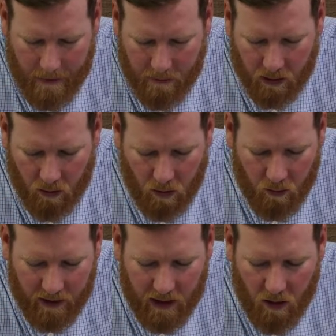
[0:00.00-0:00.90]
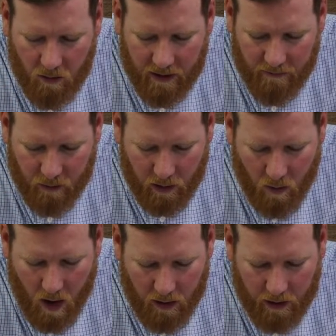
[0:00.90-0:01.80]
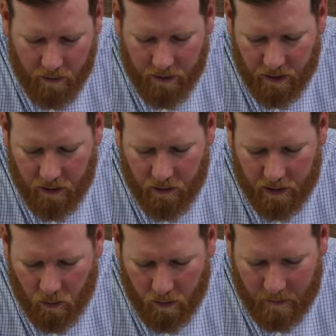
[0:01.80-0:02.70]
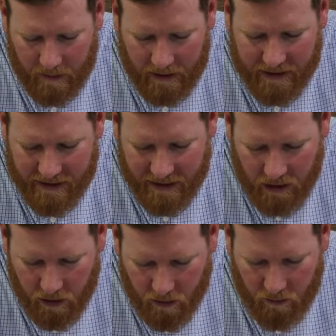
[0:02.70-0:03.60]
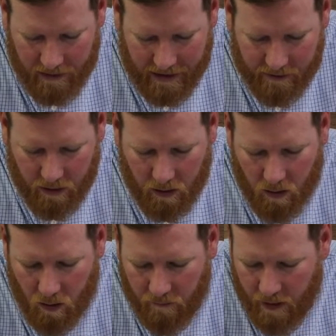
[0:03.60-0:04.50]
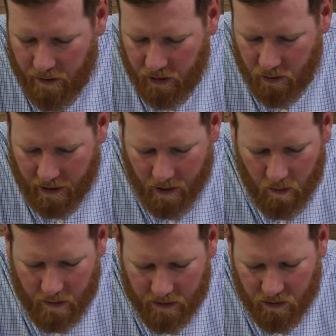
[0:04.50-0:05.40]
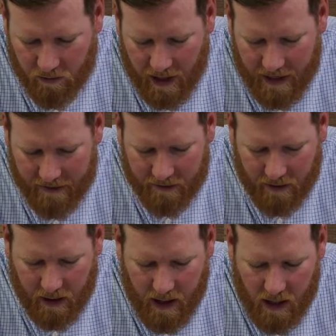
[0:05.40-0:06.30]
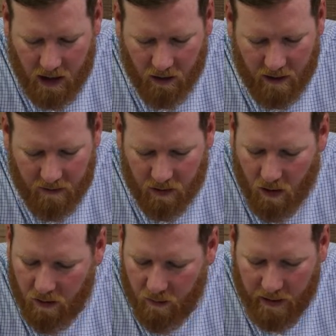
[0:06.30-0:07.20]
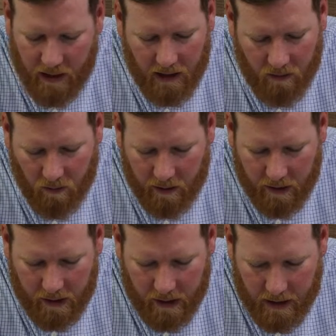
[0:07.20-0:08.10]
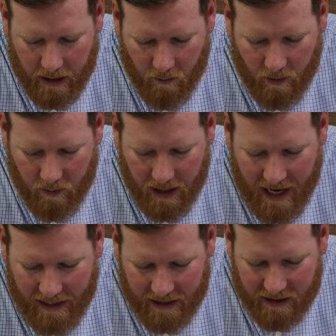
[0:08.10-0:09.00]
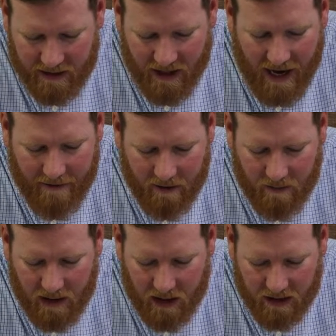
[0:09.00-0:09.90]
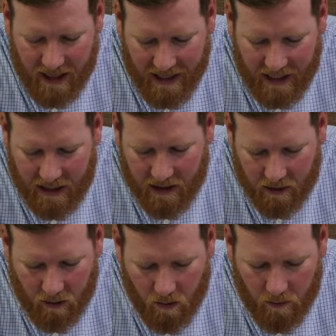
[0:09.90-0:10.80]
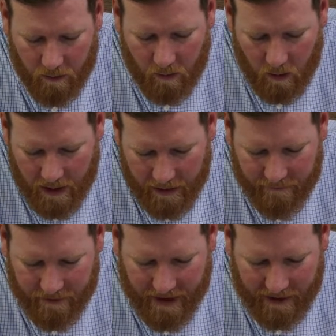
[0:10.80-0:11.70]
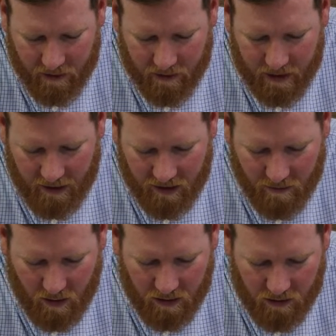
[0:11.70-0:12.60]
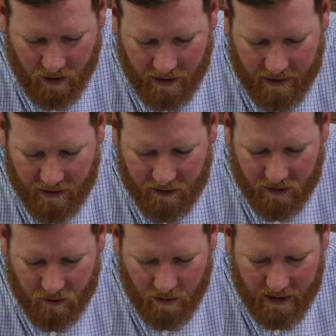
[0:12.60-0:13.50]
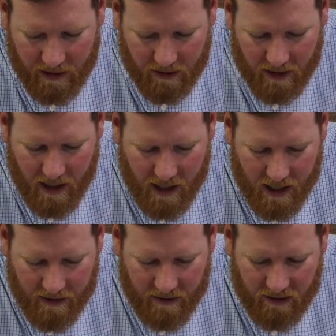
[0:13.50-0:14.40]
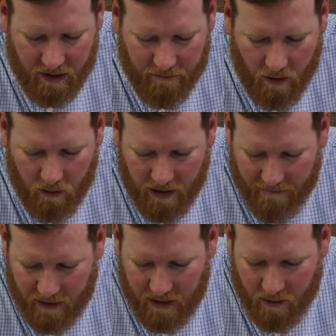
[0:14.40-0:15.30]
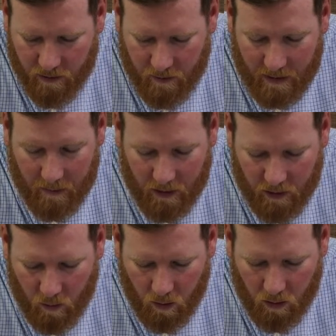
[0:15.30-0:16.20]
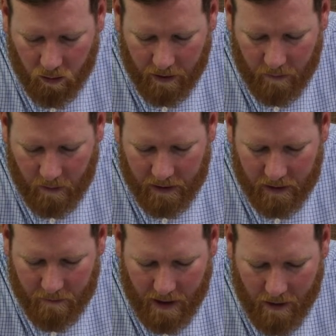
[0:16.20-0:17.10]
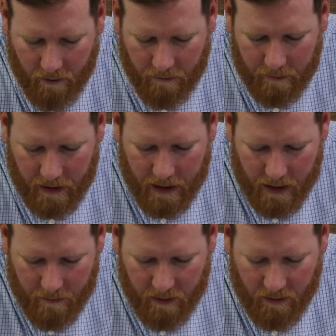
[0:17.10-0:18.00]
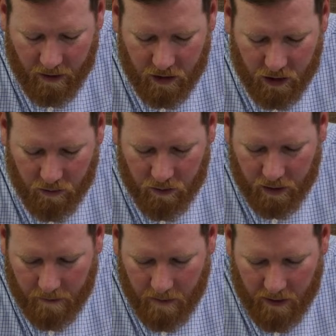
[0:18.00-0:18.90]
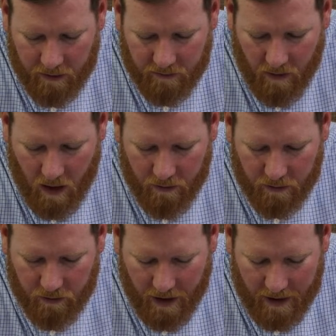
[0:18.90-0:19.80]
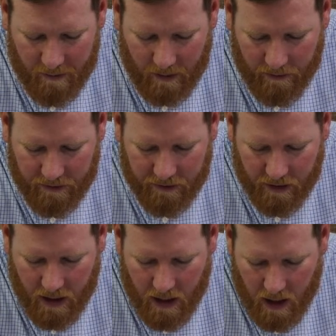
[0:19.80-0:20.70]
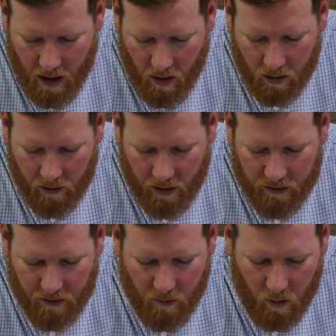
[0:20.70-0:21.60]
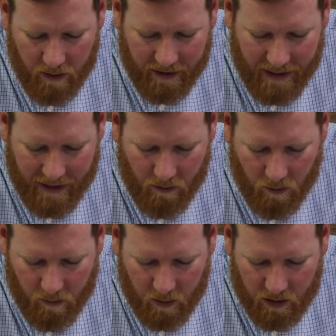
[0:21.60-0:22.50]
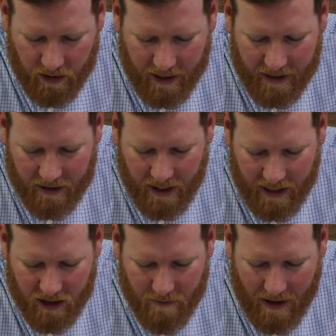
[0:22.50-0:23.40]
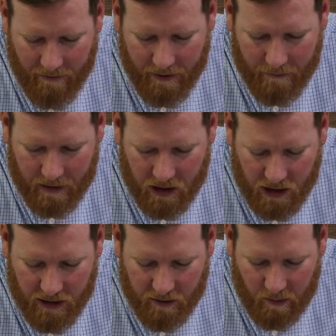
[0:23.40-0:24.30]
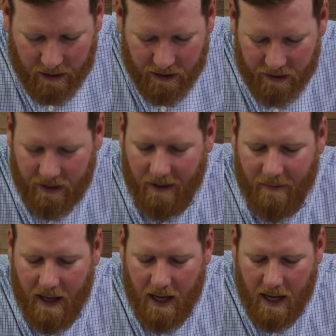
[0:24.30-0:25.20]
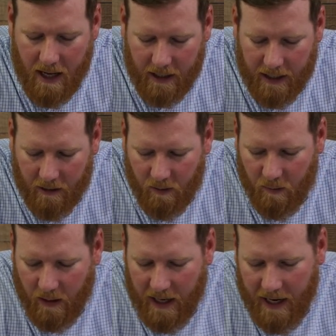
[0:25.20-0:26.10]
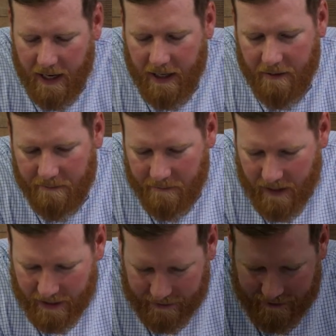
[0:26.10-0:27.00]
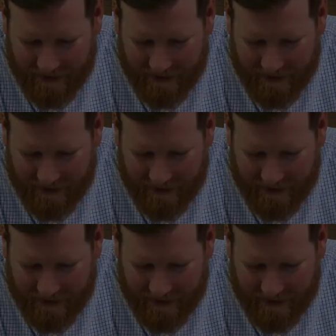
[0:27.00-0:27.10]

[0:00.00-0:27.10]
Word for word: But Lord, we know that if we're walking with you and we're pleasing you, and that's our goal, Father, you'll help us, you'll guide us, you'll give us all that we need, Lord. And we would like and desire to be just like Enoch, Lord. We pray for that good testimony. Strengthen us this week as these dear folks have to deal with people in the world. I pray you'd empower them. Be with our children, our mothers, fathers, grandparents, all across the board. Again, Lord, put your hand and hedge about them. In Jesus' precious name. Again, we pray, Amen.